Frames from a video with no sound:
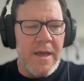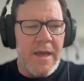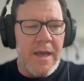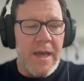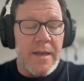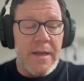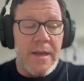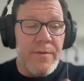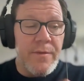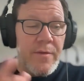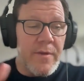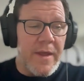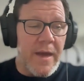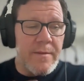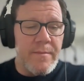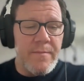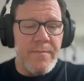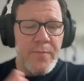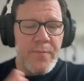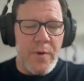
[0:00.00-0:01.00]
And then through
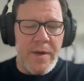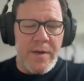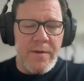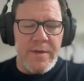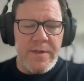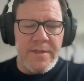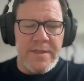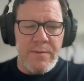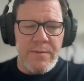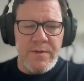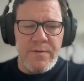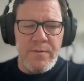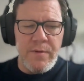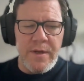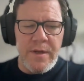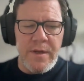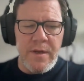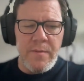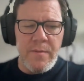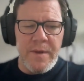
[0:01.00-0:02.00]
that progress, I was
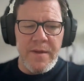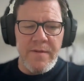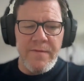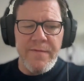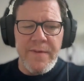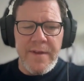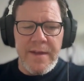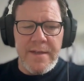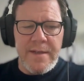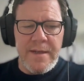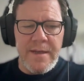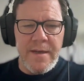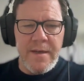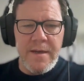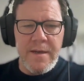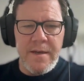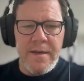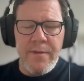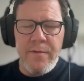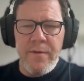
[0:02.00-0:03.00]
working a little bit in fintech.
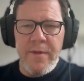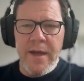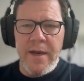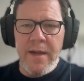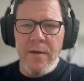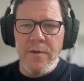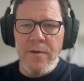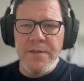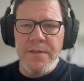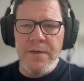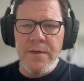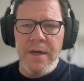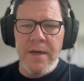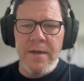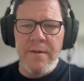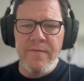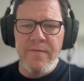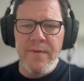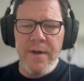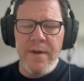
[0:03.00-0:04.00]
Through that, I also
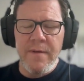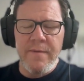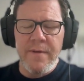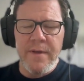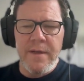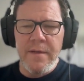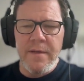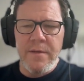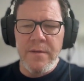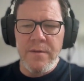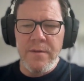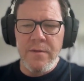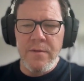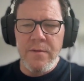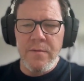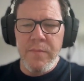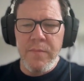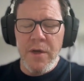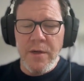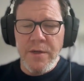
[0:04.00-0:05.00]
got involved
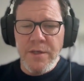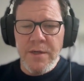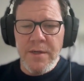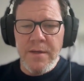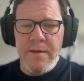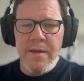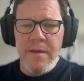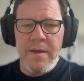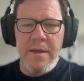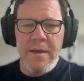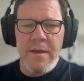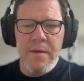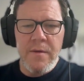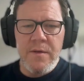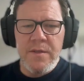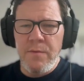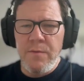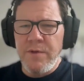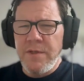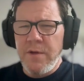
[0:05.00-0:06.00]
into blockchain.
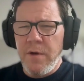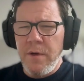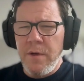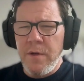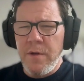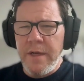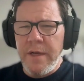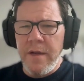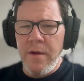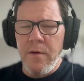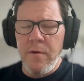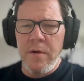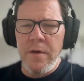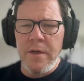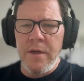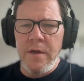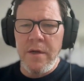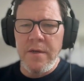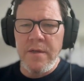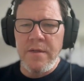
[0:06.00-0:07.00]
So we started looking
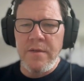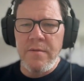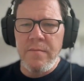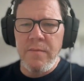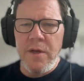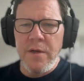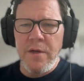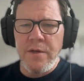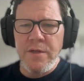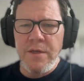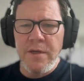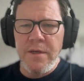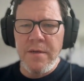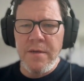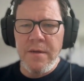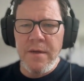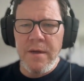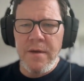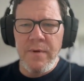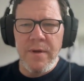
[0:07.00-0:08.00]
early on into
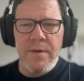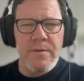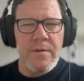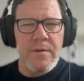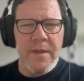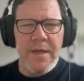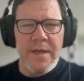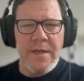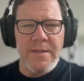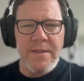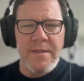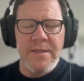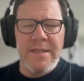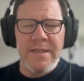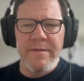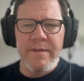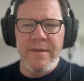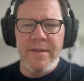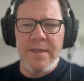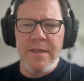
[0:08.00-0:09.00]
blockchain around
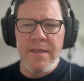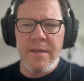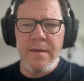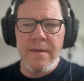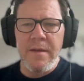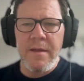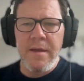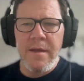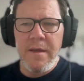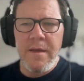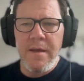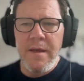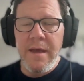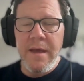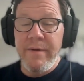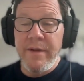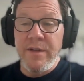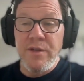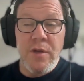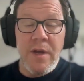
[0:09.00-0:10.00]
2017.
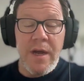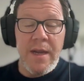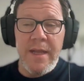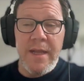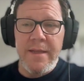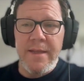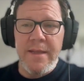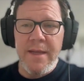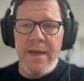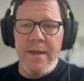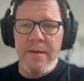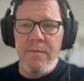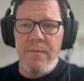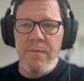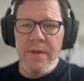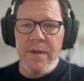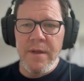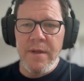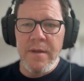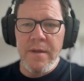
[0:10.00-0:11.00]
Eventually, I led that
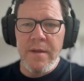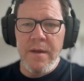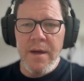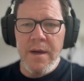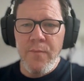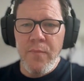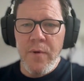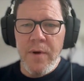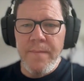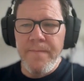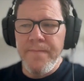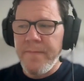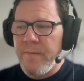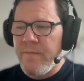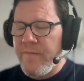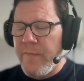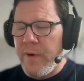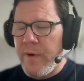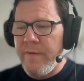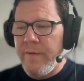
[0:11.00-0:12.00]
within Opera.
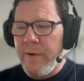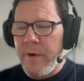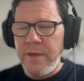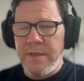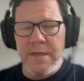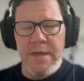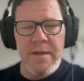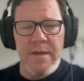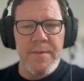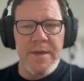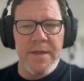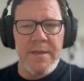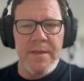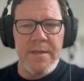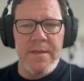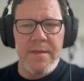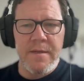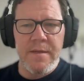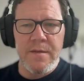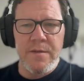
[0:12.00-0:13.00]
Very, very excited about the
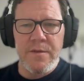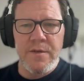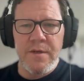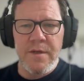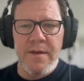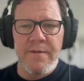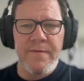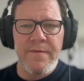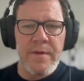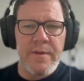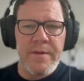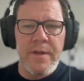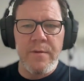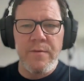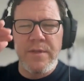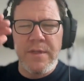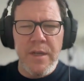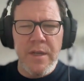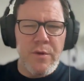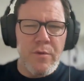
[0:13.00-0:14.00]
technology. I felt that it
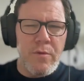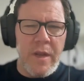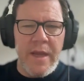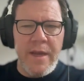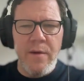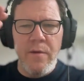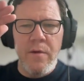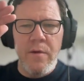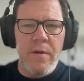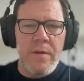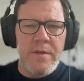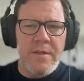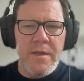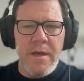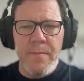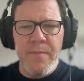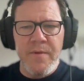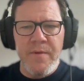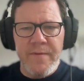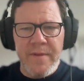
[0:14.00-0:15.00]
was a new layer on
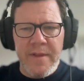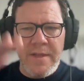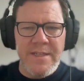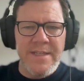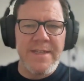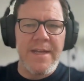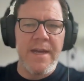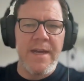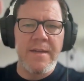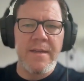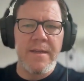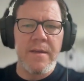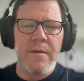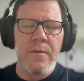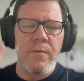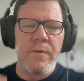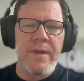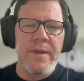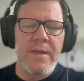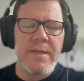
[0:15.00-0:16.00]
top of the stack that
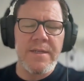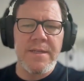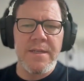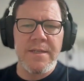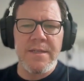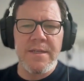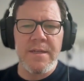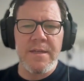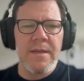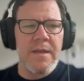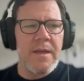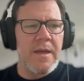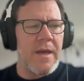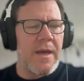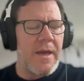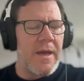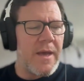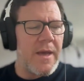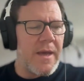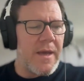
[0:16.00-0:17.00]
already existed.
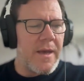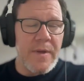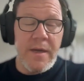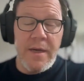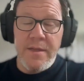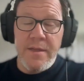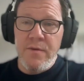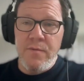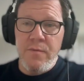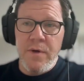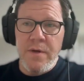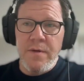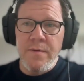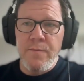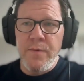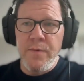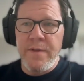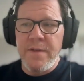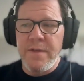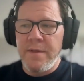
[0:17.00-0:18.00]
Got to work
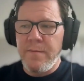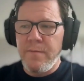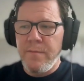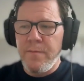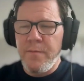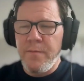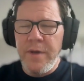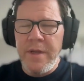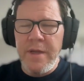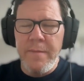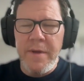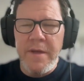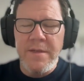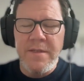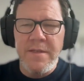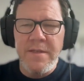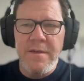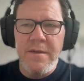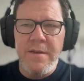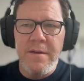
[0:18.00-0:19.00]
with some pretty
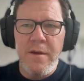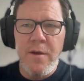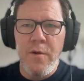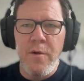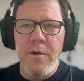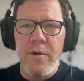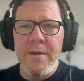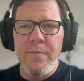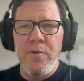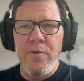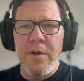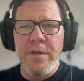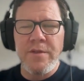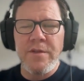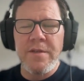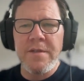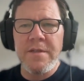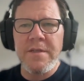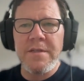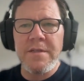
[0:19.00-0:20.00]
amazing early
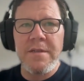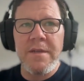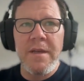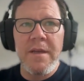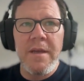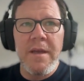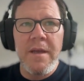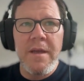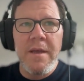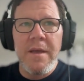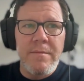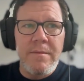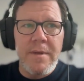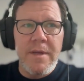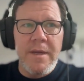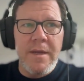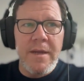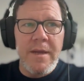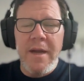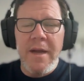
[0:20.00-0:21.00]
projects
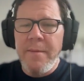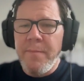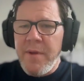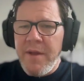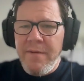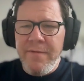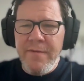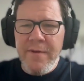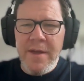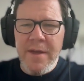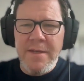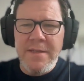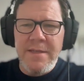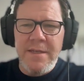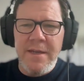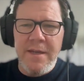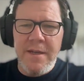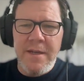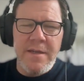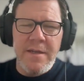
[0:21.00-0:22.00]
like
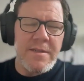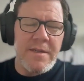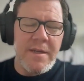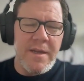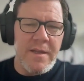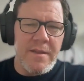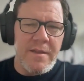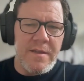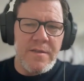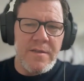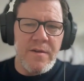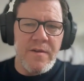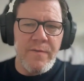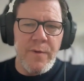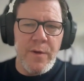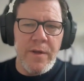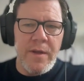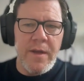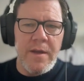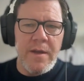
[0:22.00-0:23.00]
IPFS, CNS. Again, these are
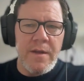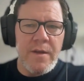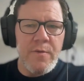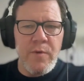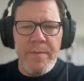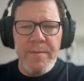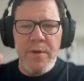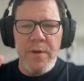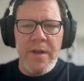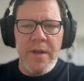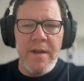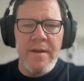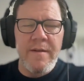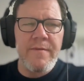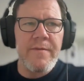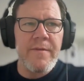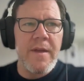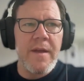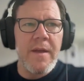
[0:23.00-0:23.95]
very kind of crypto native.